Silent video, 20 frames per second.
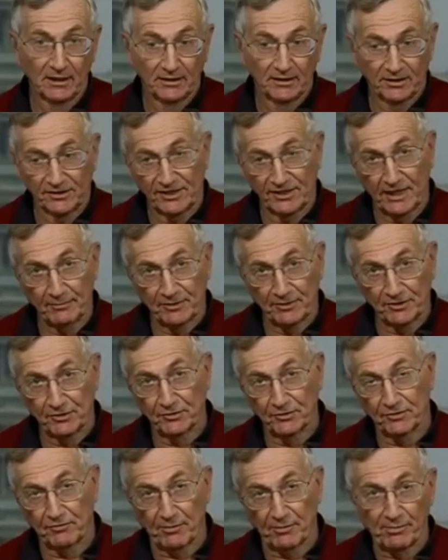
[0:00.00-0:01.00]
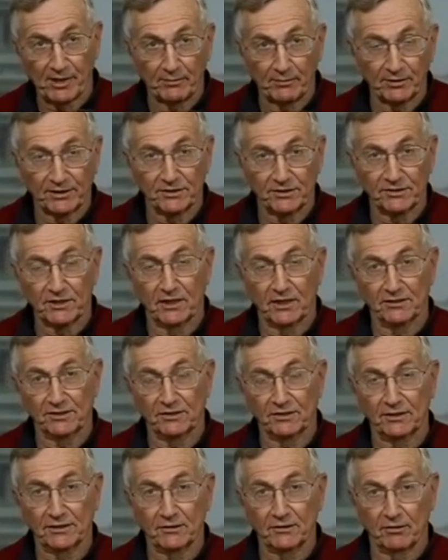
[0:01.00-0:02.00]
the same issues Republicans
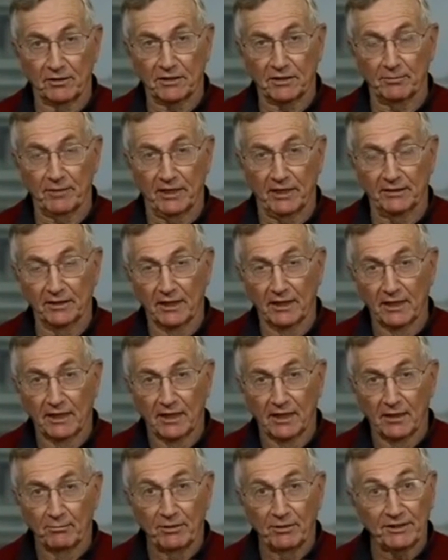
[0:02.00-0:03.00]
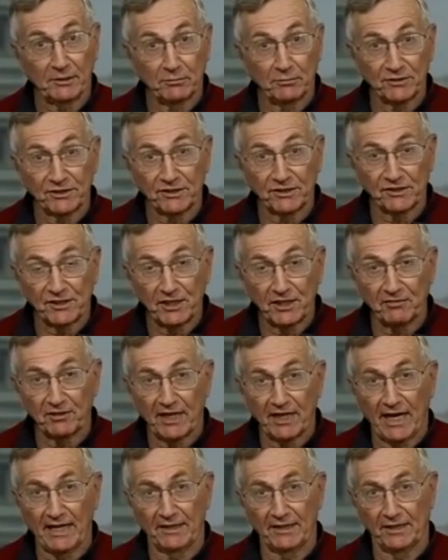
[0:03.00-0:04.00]
constantly talk about. But there was a
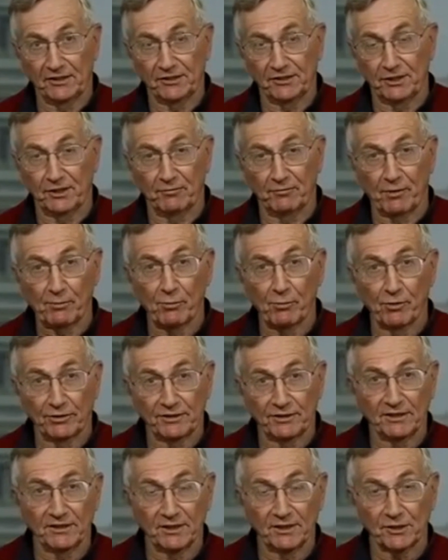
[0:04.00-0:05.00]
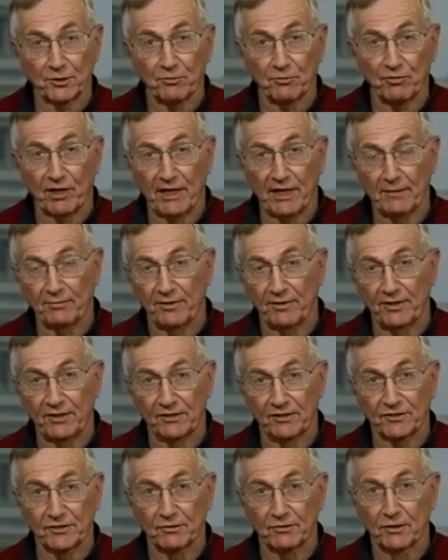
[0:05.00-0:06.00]
secret annex to the report that described
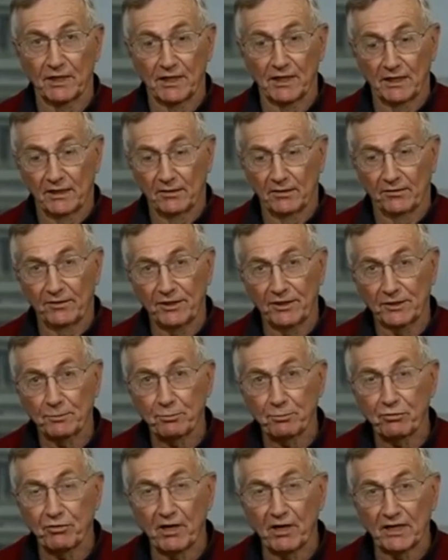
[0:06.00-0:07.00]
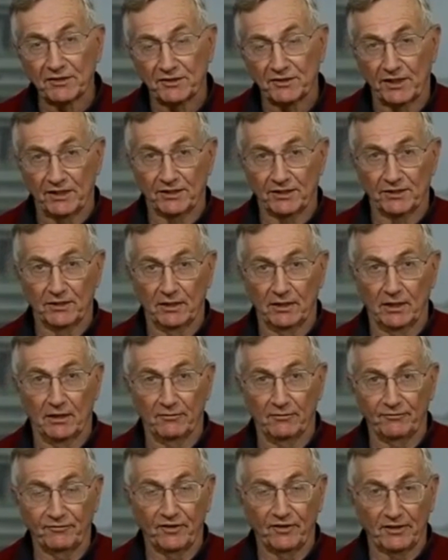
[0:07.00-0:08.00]
this process
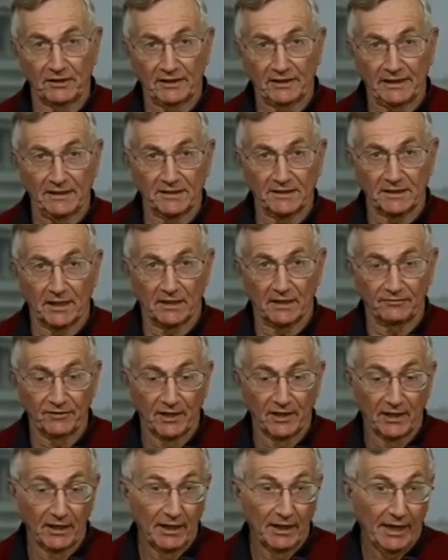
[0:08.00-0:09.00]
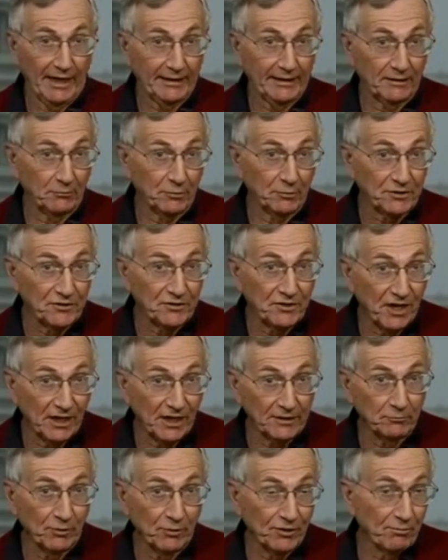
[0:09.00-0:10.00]
of funneling stuff, and it was
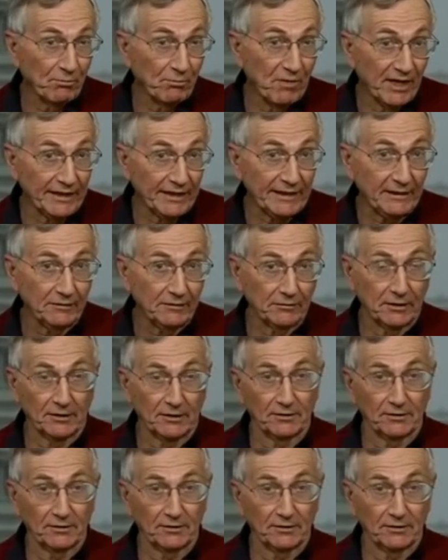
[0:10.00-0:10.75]
done with money,